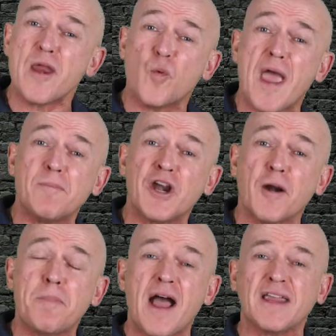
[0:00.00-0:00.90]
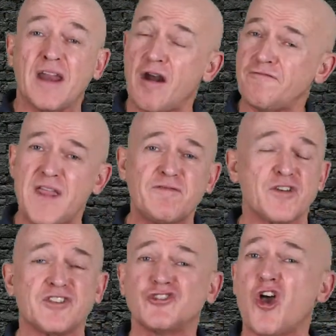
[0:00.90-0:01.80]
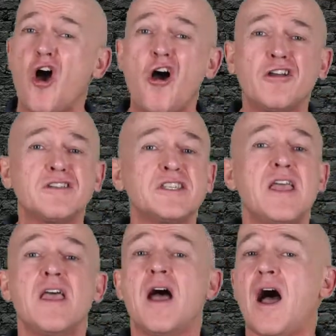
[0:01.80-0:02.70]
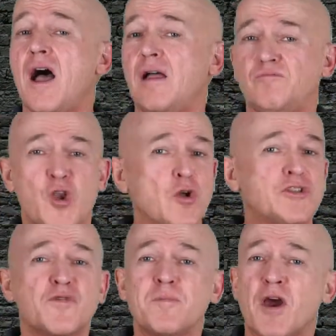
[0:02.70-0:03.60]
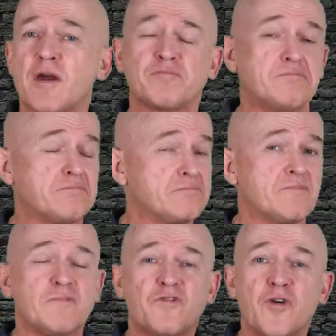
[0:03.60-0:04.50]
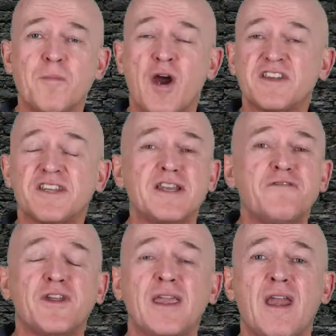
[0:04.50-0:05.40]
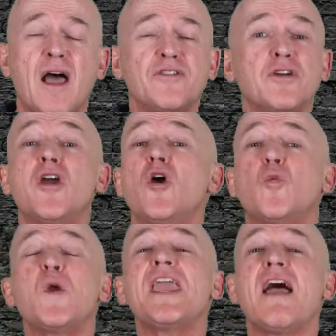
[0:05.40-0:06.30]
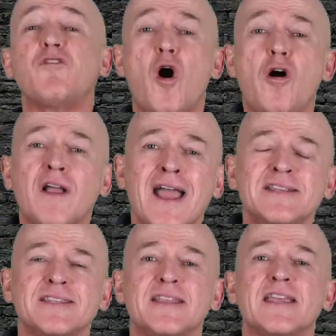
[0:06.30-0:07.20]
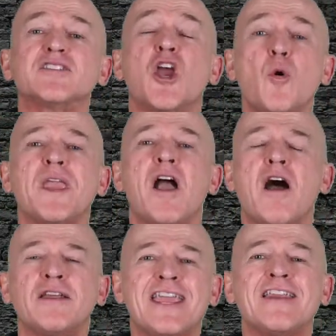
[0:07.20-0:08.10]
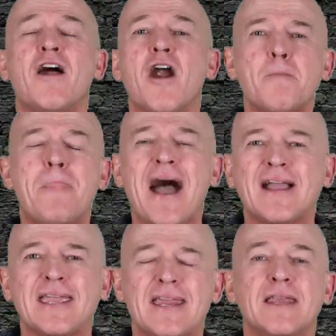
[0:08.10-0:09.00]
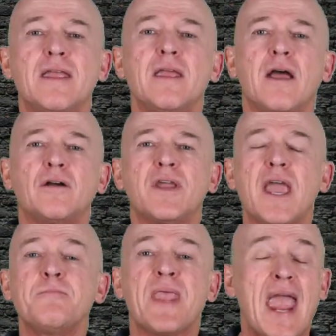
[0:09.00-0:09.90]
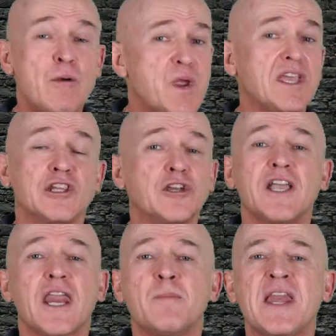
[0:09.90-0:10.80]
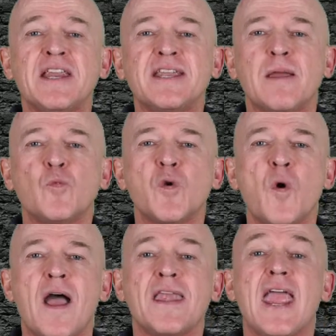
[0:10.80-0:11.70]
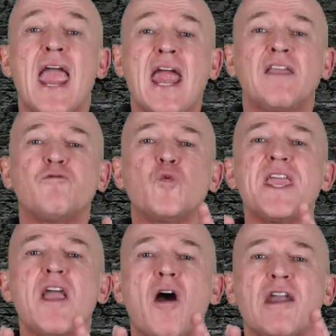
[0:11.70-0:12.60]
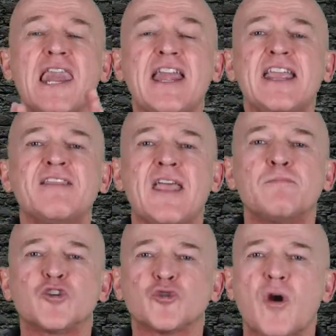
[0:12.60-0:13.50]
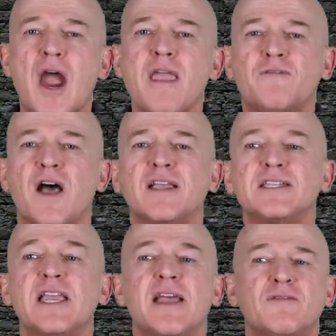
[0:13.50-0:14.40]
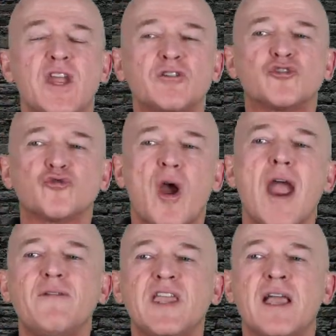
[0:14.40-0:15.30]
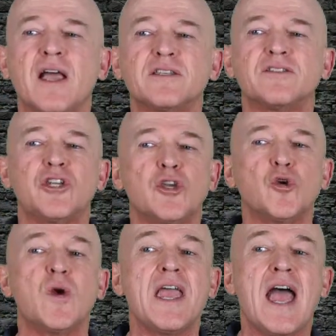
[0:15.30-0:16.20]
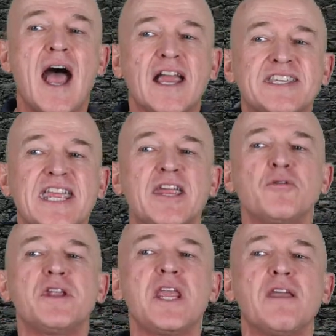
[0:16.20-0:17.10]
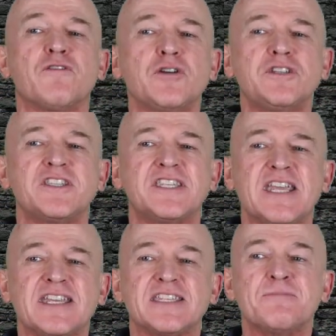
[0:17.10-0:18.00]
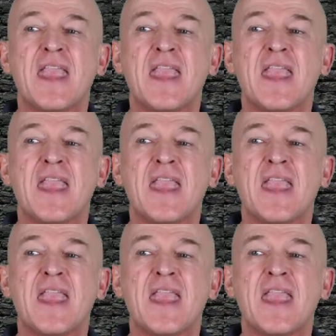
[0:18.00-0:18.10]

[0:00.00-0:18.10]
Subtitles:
Web in our pocket, our favorite songs, notes from our significant other. We have all kinds of things going on in our pocket. Okay? And we can look at them anytime we want. And if we are letting them drive us, they're driving us to a tyranny of urgencies.